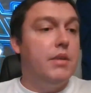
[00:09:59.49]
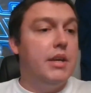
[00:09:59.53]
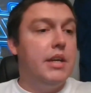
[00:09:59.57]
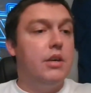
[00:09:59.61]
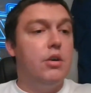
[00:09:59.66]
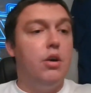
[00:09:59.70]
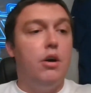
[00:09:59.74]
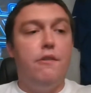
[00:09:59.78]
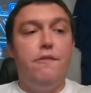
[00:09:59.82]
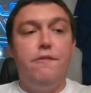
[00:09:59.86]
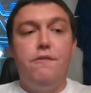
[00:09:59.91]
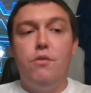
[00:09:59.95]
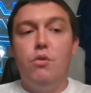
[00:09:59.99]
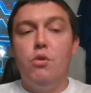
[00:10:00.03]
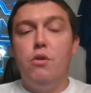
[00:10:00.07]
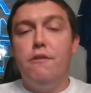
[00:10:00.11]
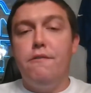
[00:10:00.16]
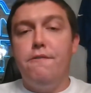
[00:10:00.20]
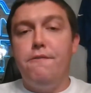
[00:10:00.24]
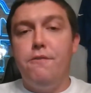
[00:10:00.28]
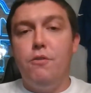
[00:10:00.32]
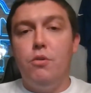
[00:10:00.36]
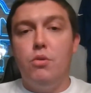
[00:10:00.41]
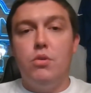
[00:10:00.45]
He caught 4
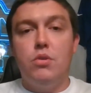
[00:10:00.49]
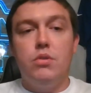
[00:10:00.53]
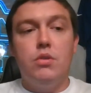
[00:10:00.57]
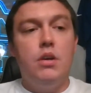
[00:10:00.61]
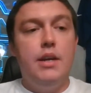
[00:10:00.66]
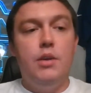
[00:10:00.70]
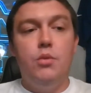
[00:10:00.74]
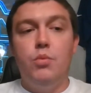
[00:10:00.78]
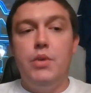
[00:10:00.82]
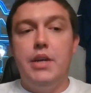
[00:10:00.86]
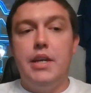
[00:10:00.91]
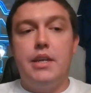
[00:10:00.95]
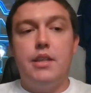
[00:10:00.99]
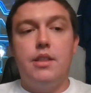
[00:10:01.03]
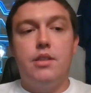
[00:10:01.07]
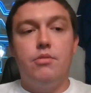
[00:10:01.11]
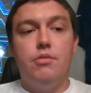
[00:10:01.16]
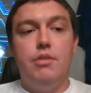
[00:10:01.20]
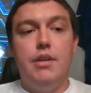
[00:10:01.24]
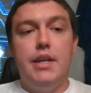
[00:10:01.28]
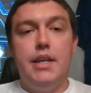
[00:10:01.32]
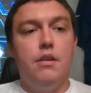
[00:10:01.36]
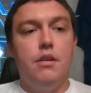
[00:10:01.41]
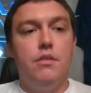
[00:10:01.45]
of 4 in week
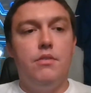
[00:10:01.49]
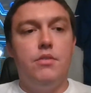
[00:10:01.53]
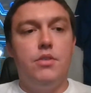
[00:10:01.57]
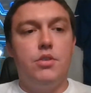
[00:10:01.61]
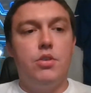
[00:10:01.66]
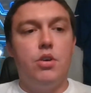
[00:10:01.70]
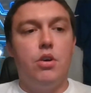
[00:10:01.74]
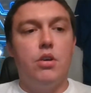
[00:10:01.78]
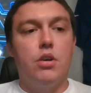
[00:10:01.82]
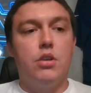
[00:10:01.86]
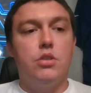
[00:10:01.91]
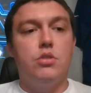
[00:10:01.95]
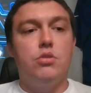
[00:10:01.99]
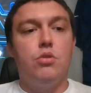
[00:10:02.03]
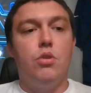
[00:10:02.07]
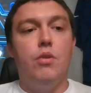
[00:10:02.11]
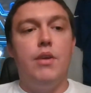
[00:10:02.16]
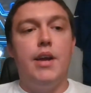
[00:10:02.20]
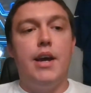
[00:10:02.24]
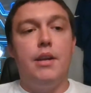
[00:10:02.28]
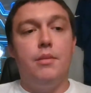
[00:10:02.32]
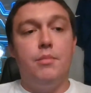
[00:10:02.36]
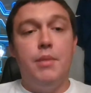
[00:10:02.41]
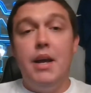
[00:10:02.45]
3 of the targets
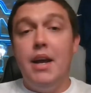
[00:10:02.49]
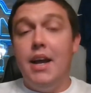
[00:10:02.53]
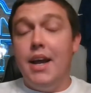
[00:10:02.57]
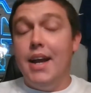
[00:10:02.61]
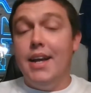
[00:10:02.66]
thrown at him,